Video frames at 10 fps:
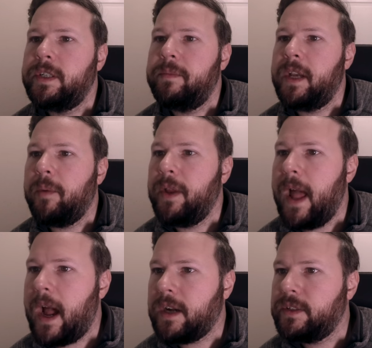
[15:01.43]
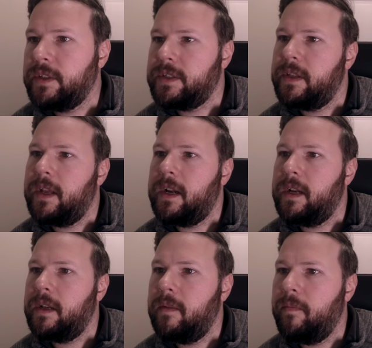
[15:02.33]
to become an actor so that
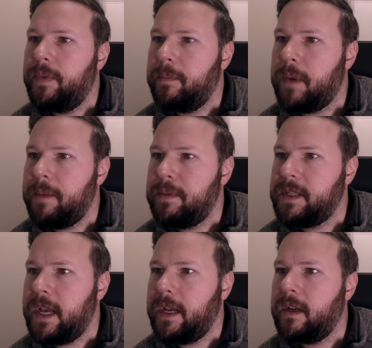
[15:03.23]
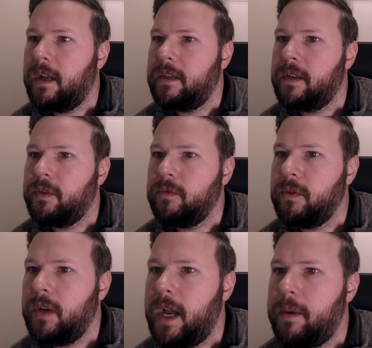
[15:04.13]
I might be taking on another
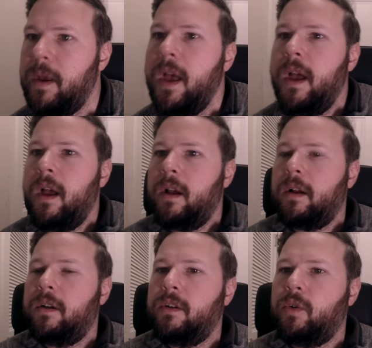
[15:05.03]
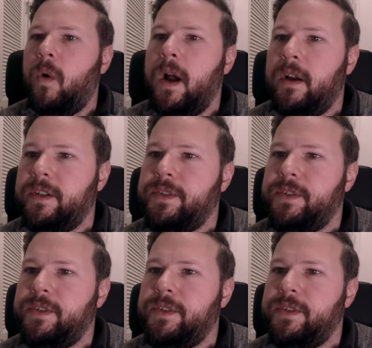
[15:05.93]
role I could acquire a